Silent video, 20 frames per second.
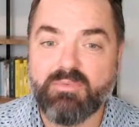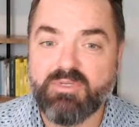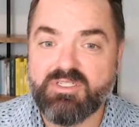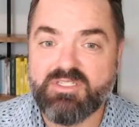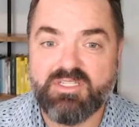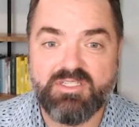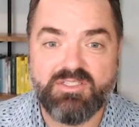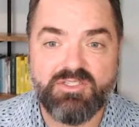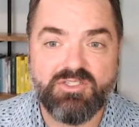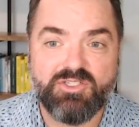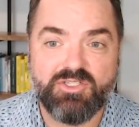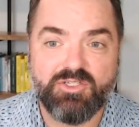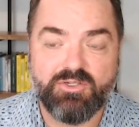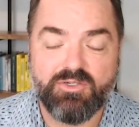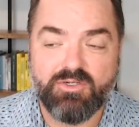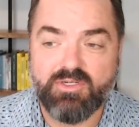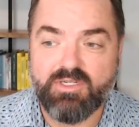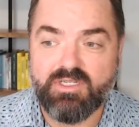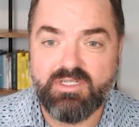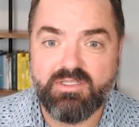is
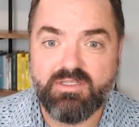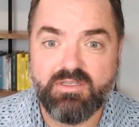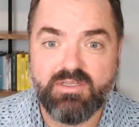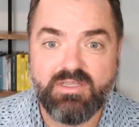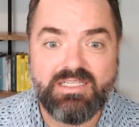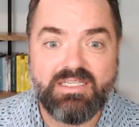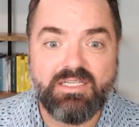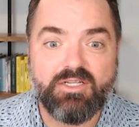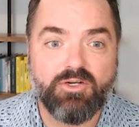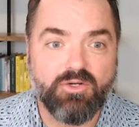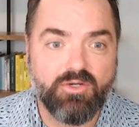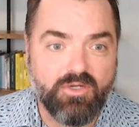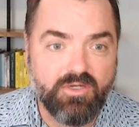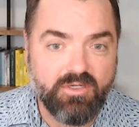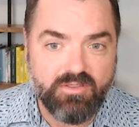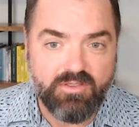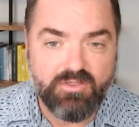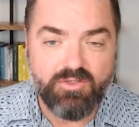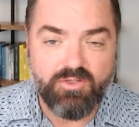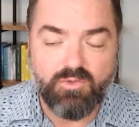considered a leader
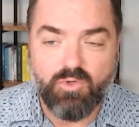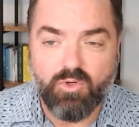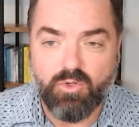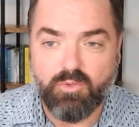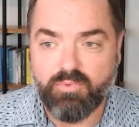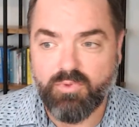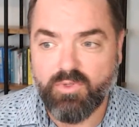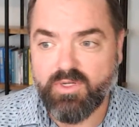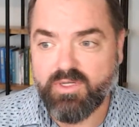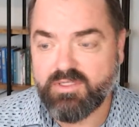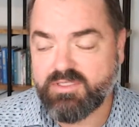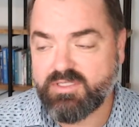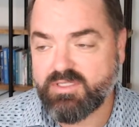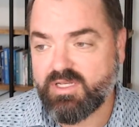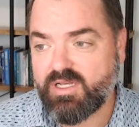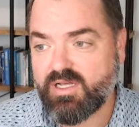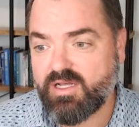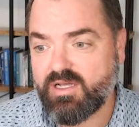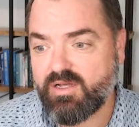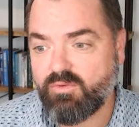in the corporate
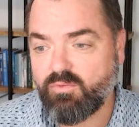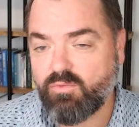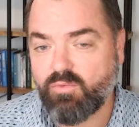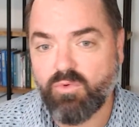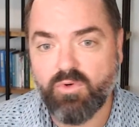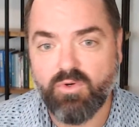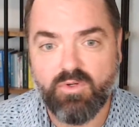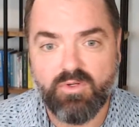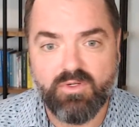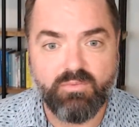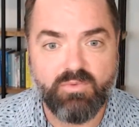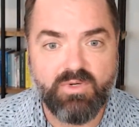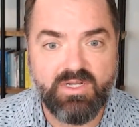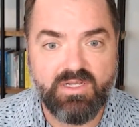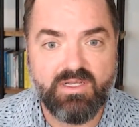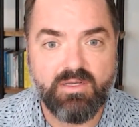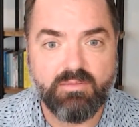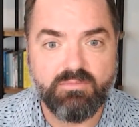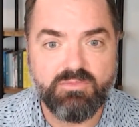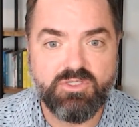world when it
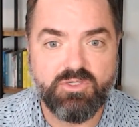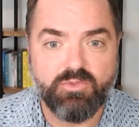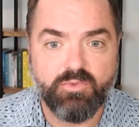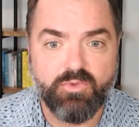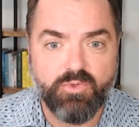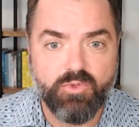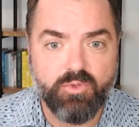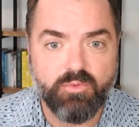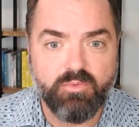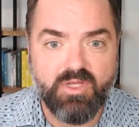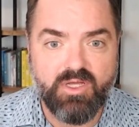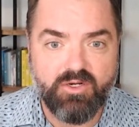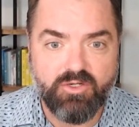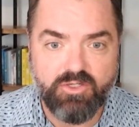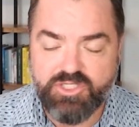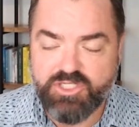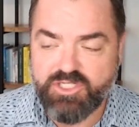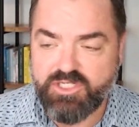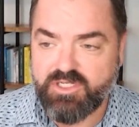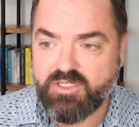comes to renewable
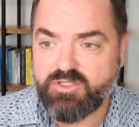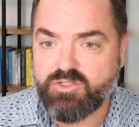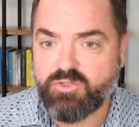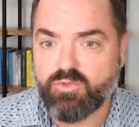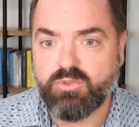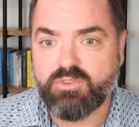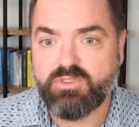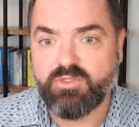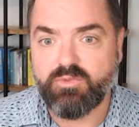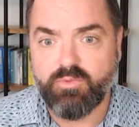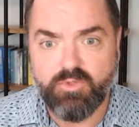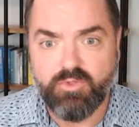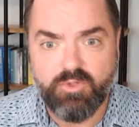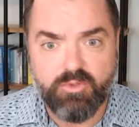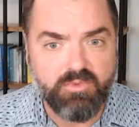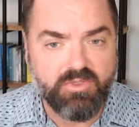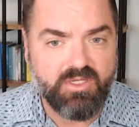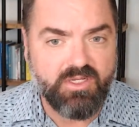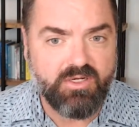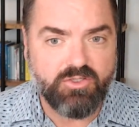energy, sourcing
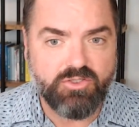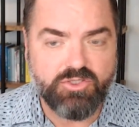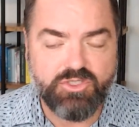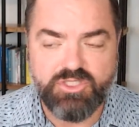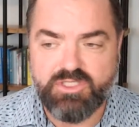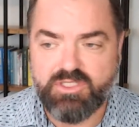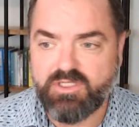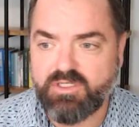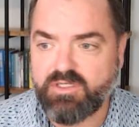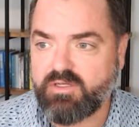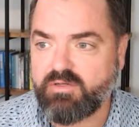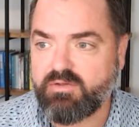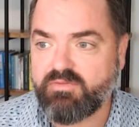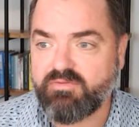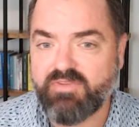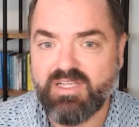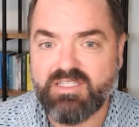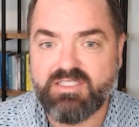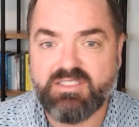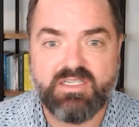renewable energy,
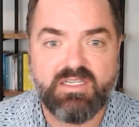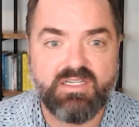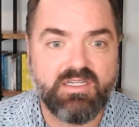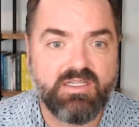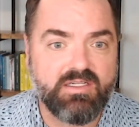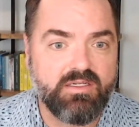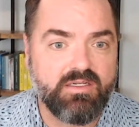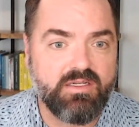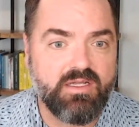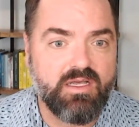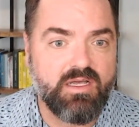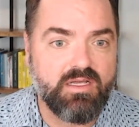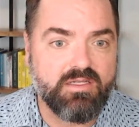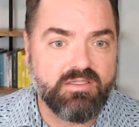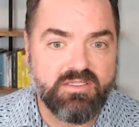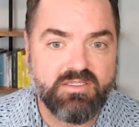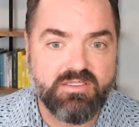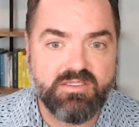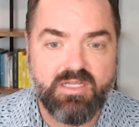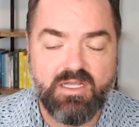investing in
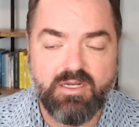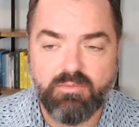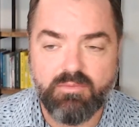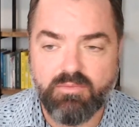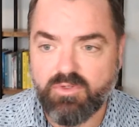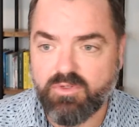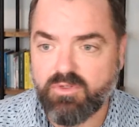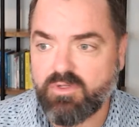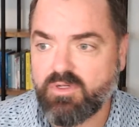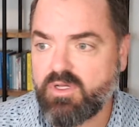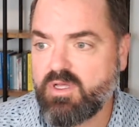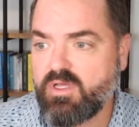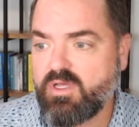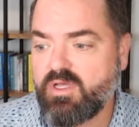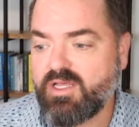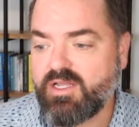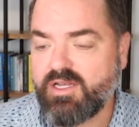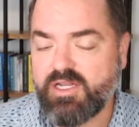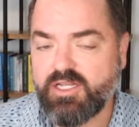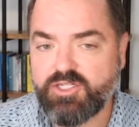sustainable
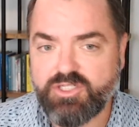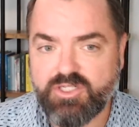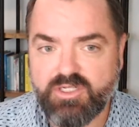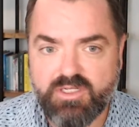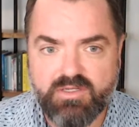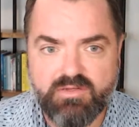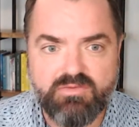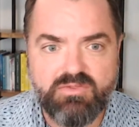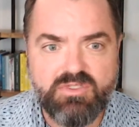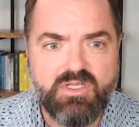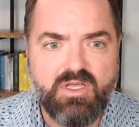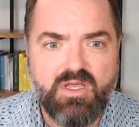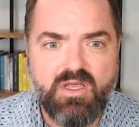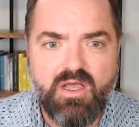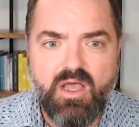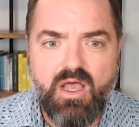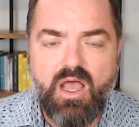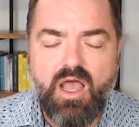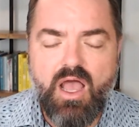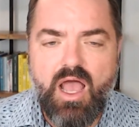initiatives.
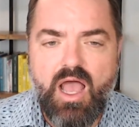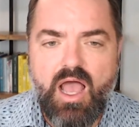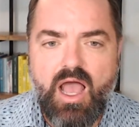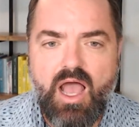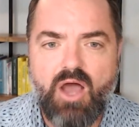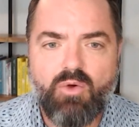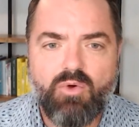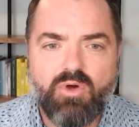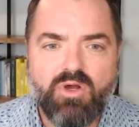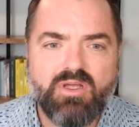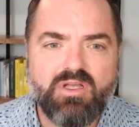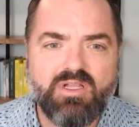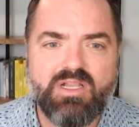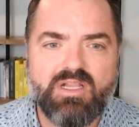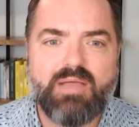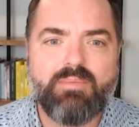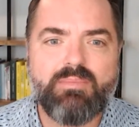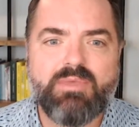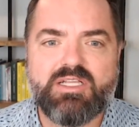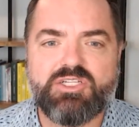How are
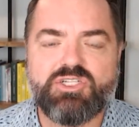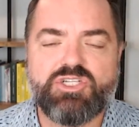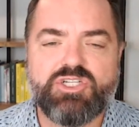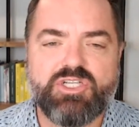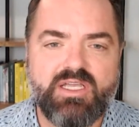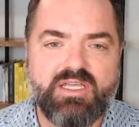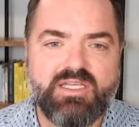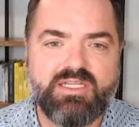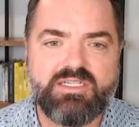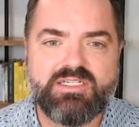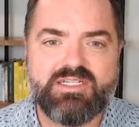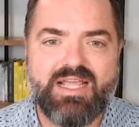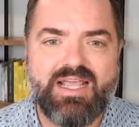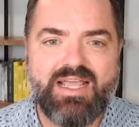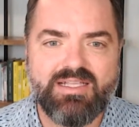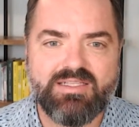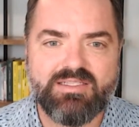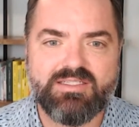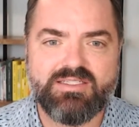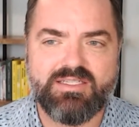climate change
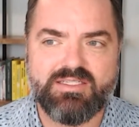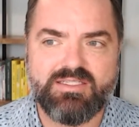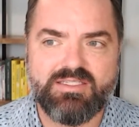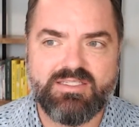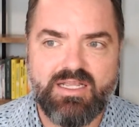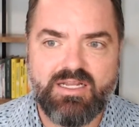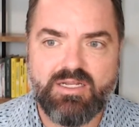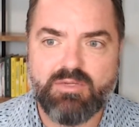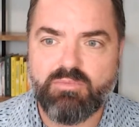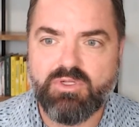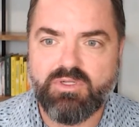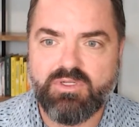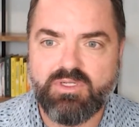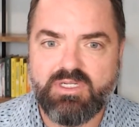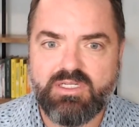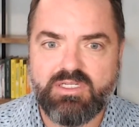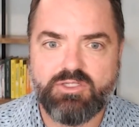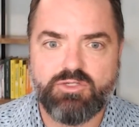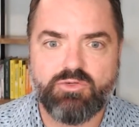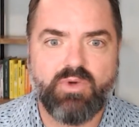and
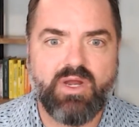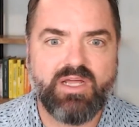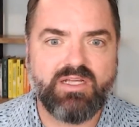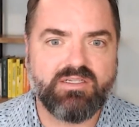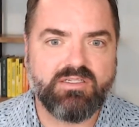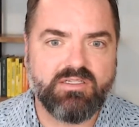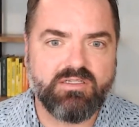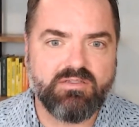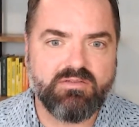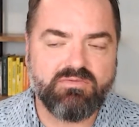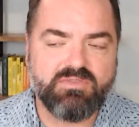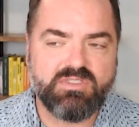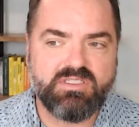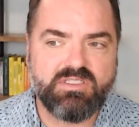sustainability directives